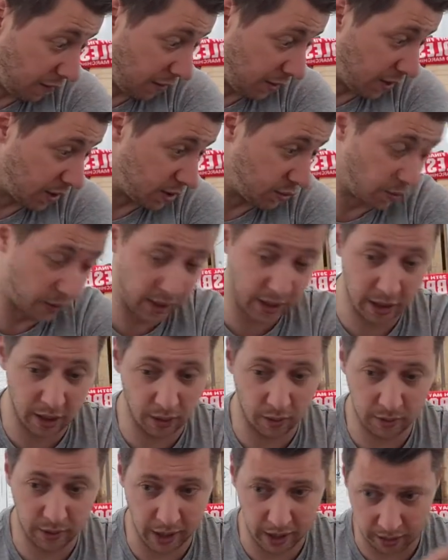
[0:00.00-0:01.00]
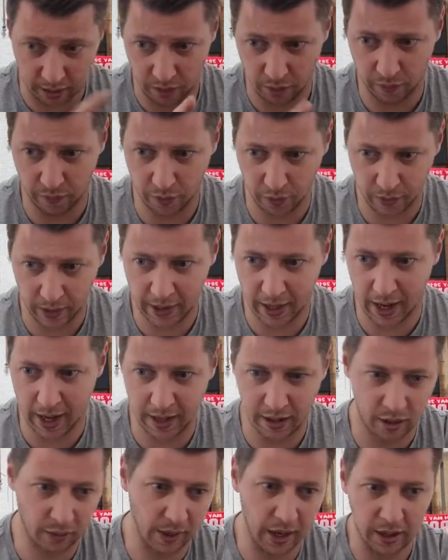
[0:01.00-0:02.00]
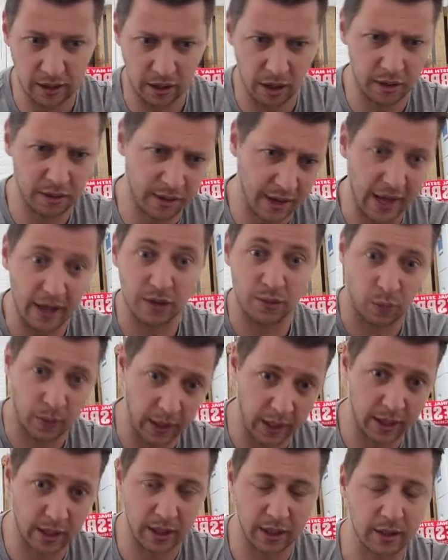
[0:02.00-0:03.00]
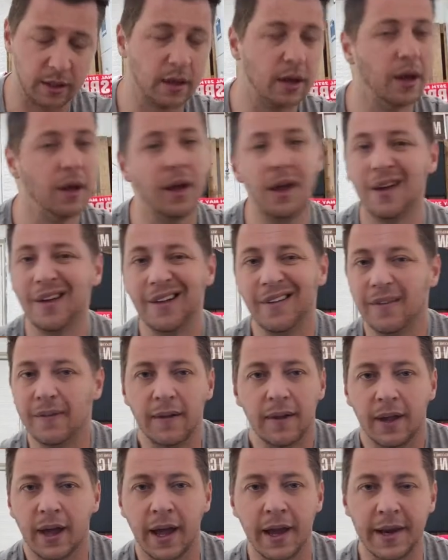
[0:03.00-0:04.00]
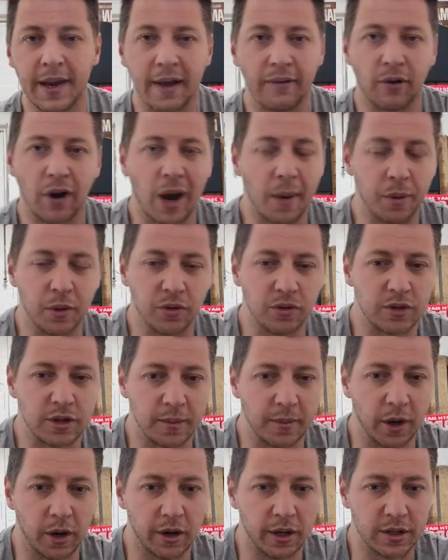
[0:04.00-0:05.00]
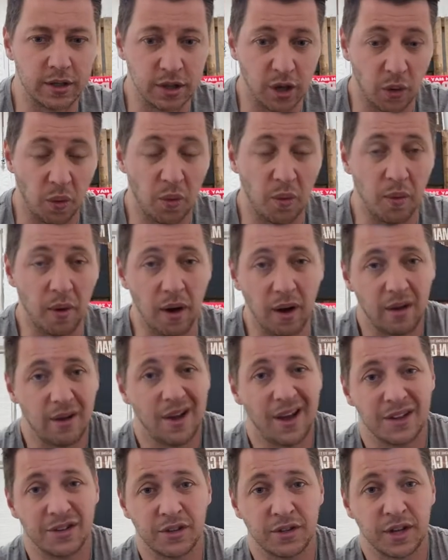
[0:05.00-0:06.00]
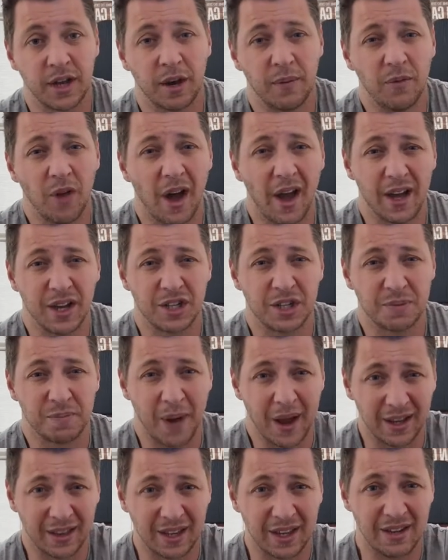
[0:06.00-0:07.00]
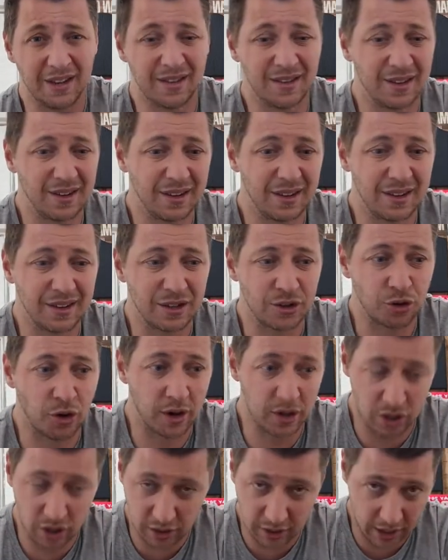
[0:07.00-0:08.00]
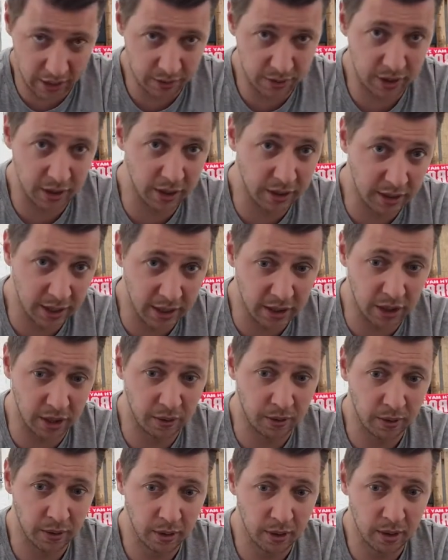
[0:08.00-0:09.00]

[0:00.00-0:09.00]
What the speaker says: for you this week, I'll get it done over the weekend, I'll get it done next week, and it never happens, to be honest. So as I said, I'm not expecting Tarantula Tales to continue.